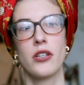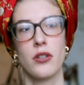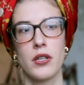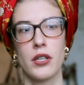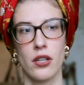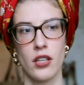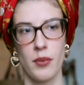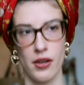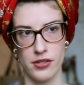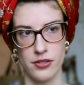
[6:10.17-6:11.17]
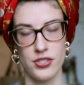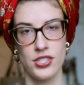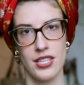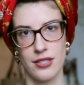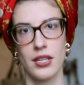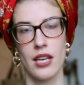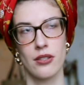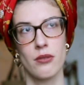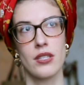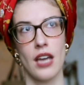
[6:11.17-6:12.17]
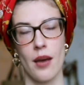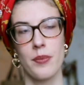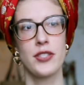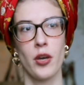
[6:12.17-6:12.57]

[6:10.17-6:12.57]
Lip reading: Coca-Cola bottles just to get those caps.